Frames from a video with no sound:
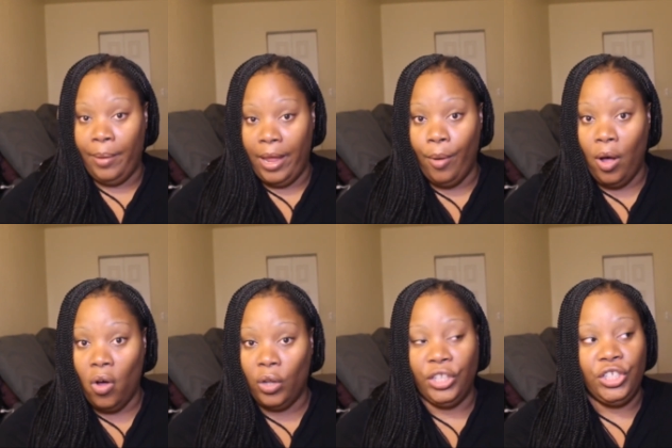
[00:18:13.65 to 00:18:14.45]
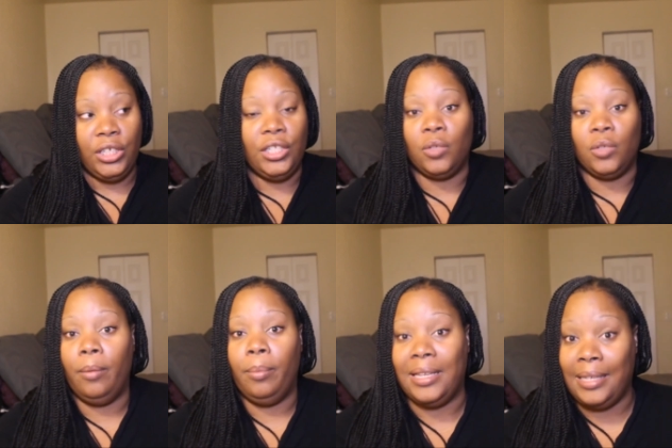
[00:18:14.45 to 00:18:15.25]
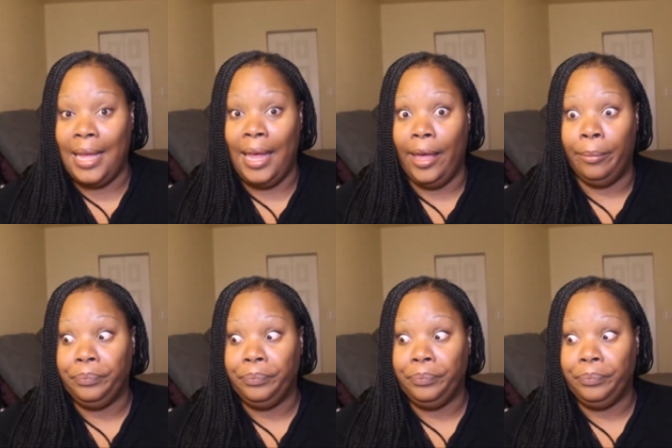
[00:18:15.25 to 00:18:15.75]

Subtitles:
pay Paul and she's just one big scam.